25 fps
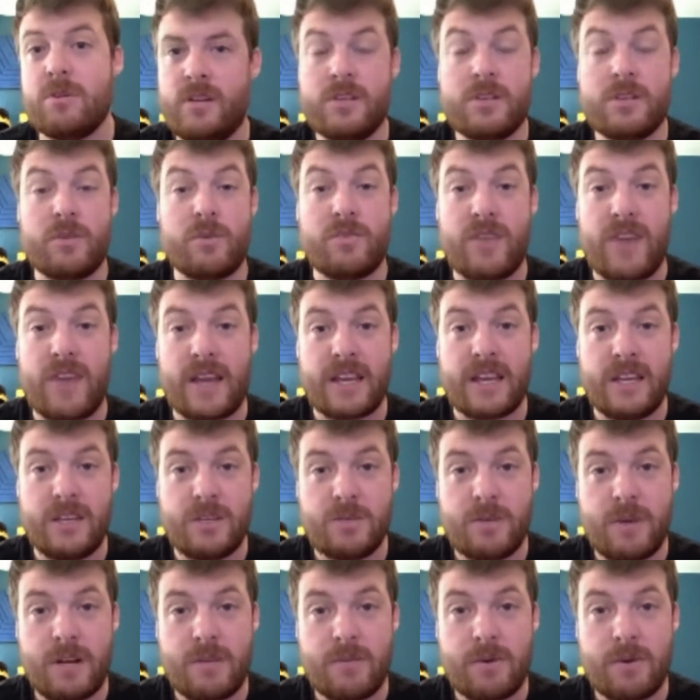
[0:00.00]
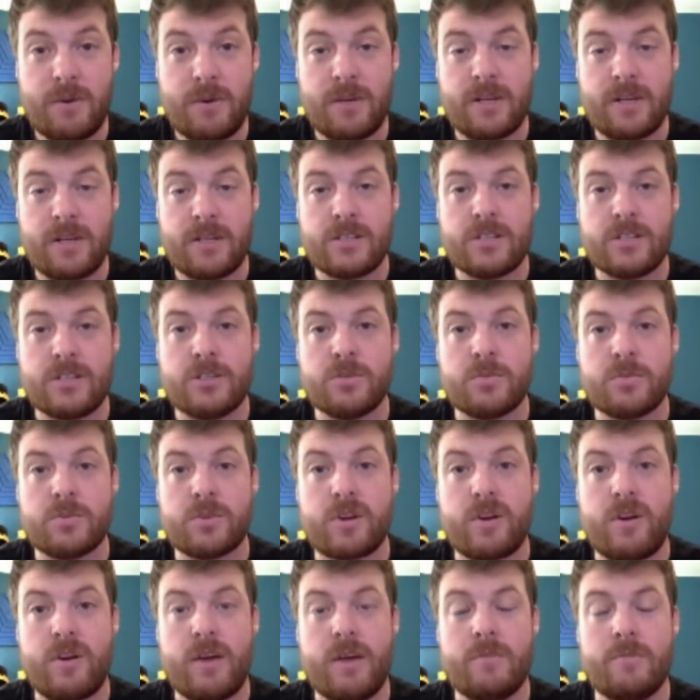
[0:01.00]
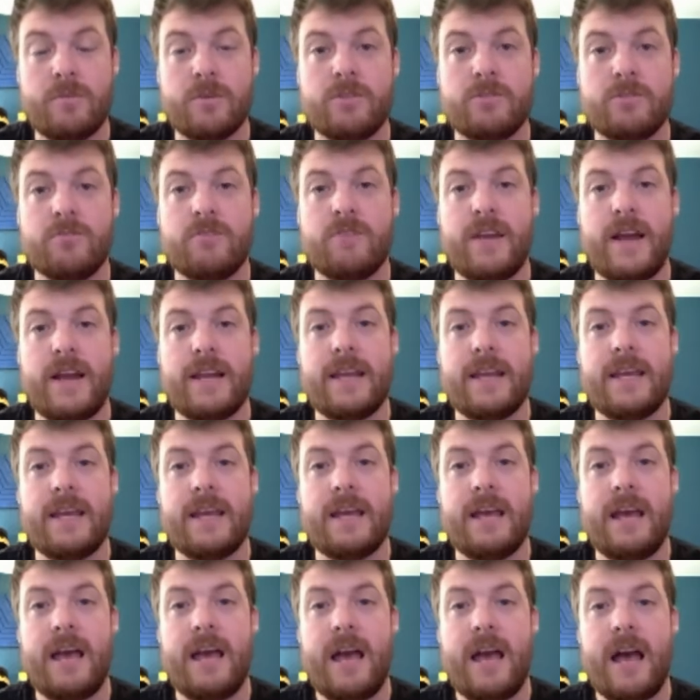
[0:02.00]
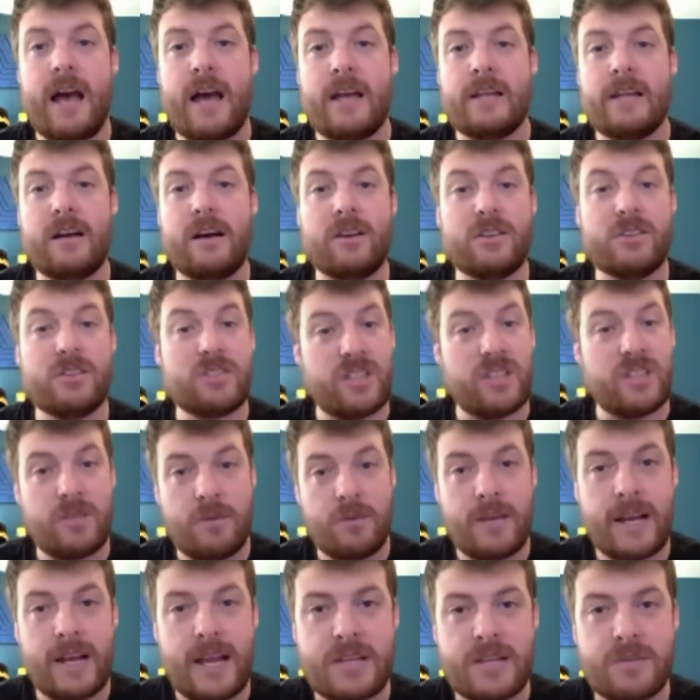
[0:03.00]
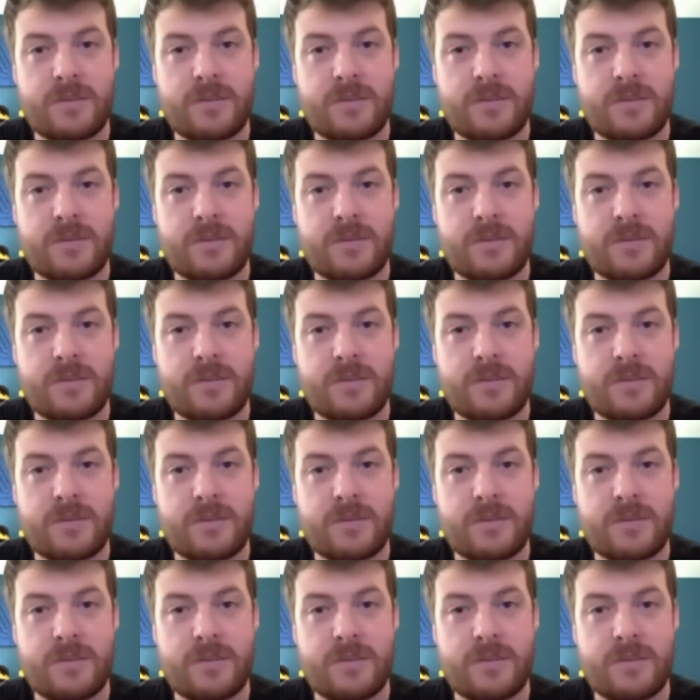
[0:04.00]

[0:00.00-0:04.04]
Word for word: So thank you to anybody that's subscribed already, and I'll see you in the next